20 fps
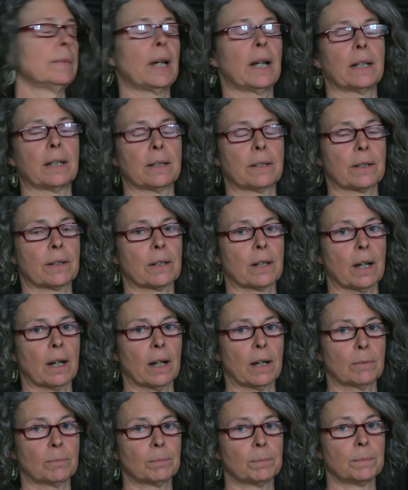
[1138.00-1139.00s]
and
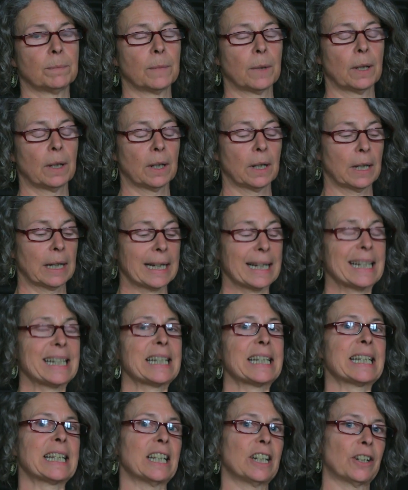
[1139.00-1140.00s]
uh,
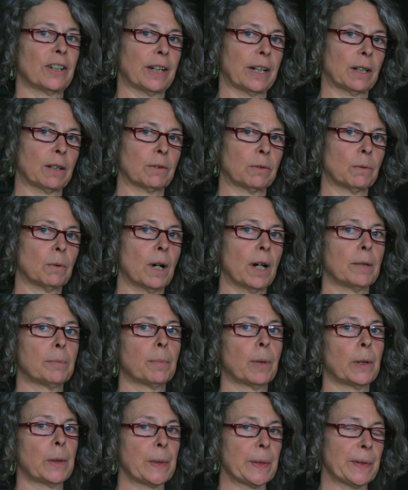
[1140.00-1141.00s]
considering
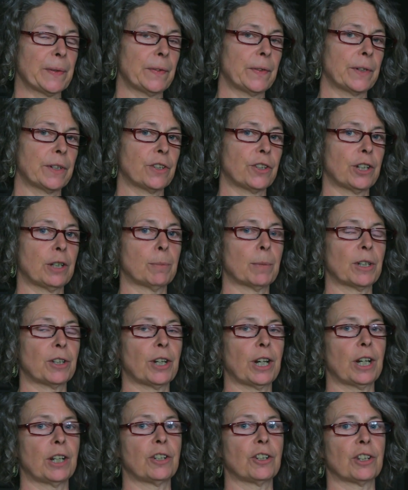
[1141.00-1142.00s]
what post Fukushima
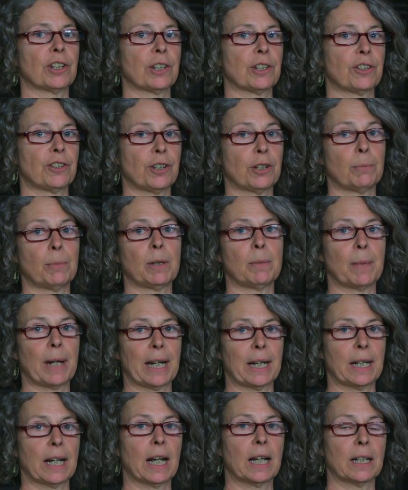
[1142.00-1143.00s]
changes should be
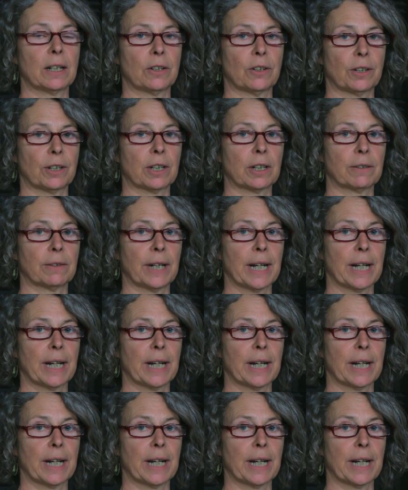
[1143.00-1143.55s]
made at nuclear